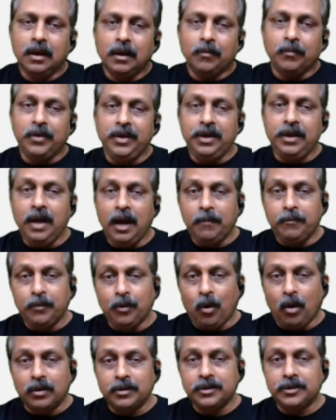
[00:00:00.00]
We have
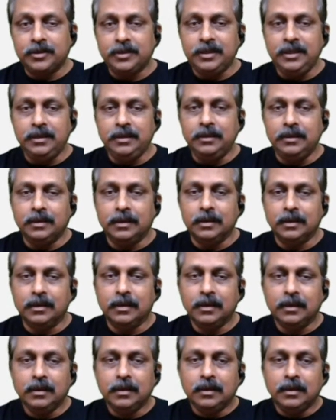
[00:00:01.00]
not seen,
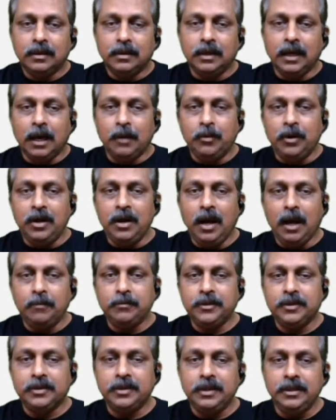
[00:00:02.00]
never have
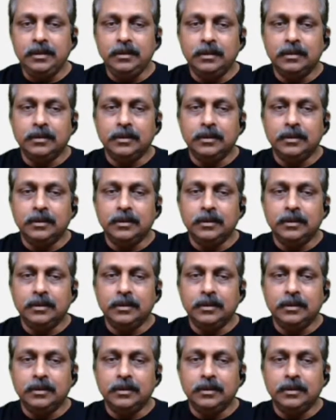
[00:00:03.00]
seen.